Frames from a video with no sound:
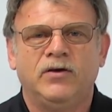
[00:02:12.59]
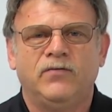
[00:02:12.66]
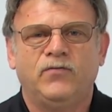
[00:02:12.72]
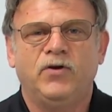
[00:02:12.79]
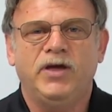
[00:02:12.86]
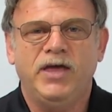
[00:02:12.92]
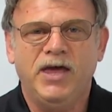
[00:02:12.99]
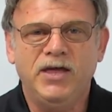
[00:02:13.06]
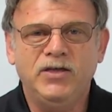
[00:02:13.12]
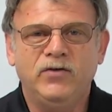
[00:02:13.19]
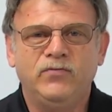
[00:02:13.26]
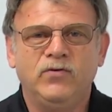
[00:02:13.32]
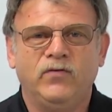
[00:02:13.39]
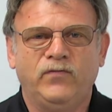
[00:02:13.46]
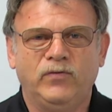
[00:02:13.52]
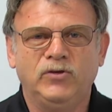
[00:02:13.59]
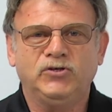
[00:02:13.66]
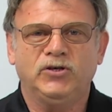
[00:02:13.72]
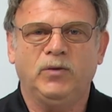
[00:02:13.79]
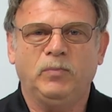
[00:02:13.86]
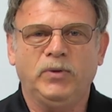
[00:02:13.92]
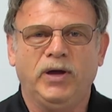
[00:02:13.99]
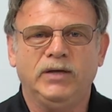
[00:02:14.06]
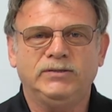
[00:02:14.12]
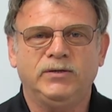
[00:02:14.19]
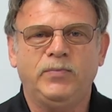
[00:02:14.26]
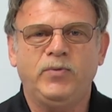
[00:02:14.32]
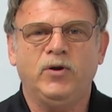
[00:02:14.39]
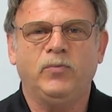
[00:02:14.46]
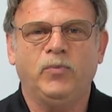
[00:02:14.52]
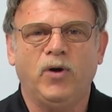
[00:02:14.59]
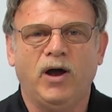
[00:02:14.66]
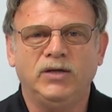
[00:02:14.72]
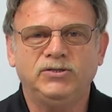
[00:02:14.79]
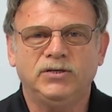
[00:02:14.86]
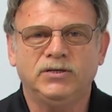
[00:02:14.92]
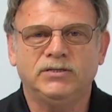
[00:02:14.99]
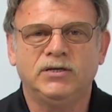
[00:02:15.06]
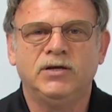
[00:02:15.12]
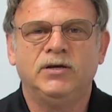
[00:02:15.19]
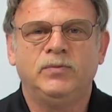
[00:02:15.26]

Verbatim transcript: For any of your future appliance repair projects,